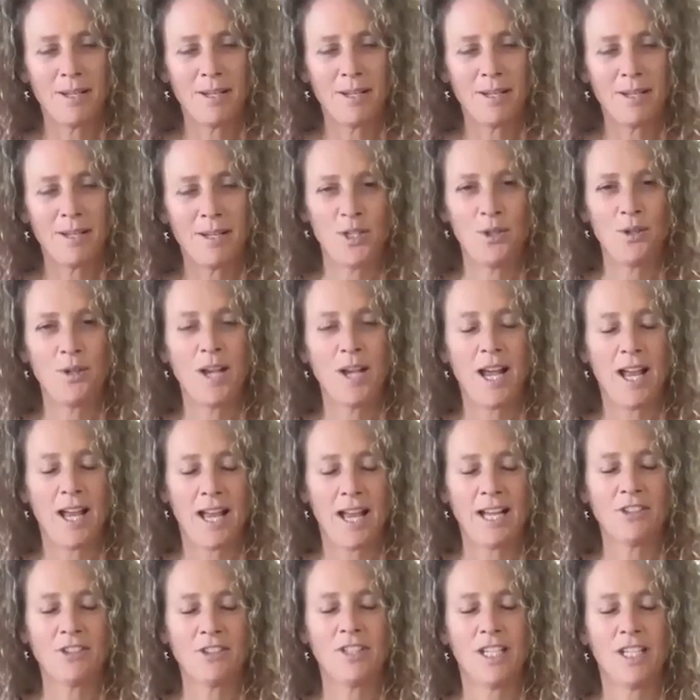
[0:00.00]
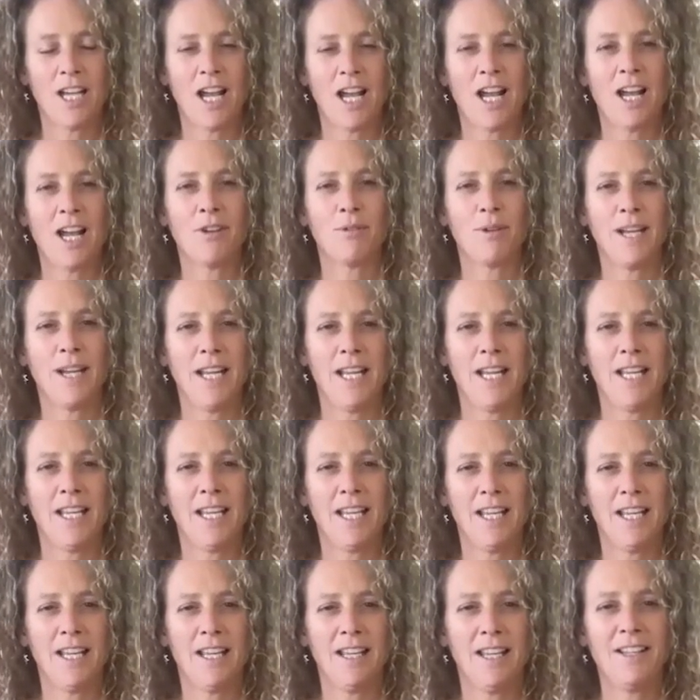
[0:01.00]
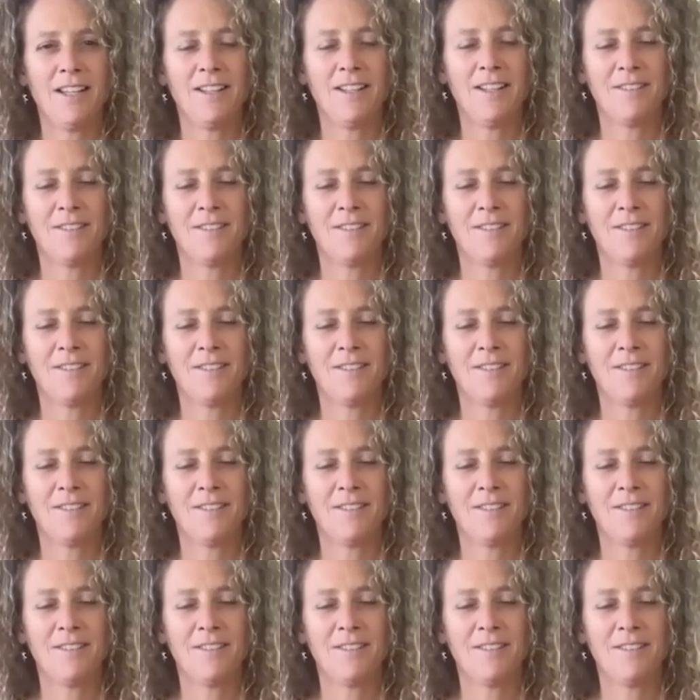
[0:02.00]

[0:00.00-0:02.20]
when you actually got Reiki?